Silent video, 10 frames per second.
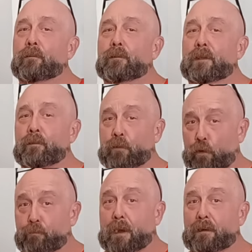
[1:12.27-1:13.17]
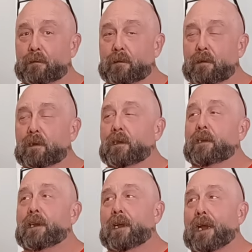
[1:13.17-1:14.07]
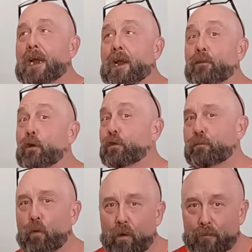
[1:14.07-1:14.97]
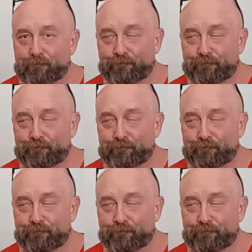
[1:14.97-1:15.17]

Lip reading: the third button. And there's more.